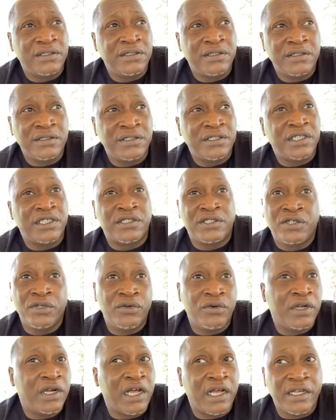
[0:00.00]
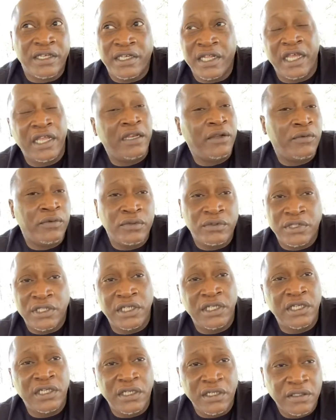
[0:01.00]
just doing our daily
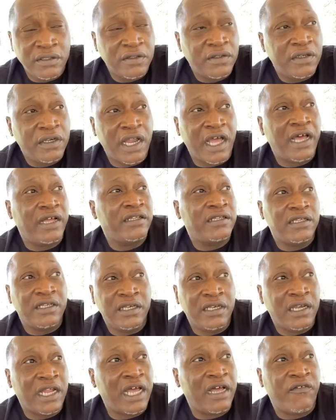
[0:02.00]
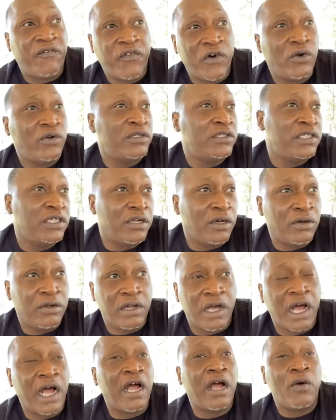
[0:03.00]
routine not not focusing on
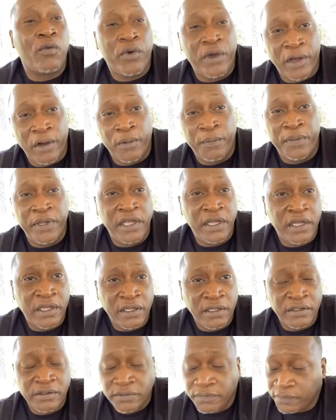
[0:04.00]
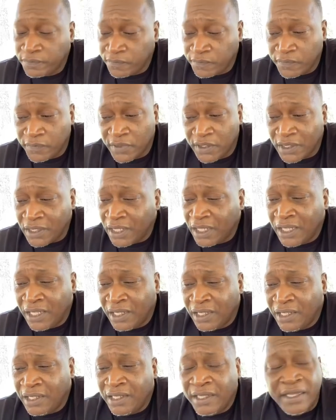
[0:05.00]
our well-being
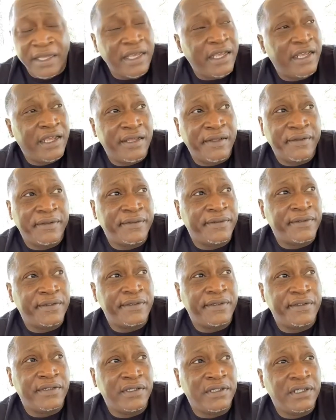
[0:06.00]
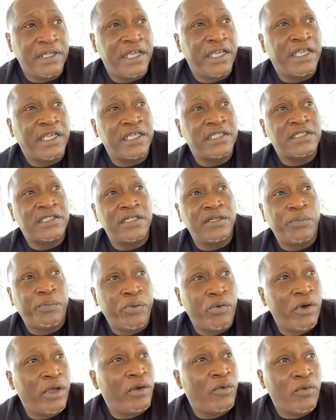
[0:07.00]
and it gets to the
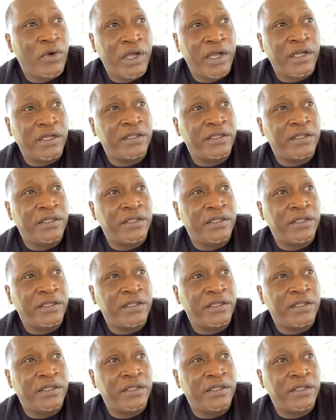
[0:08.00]
point where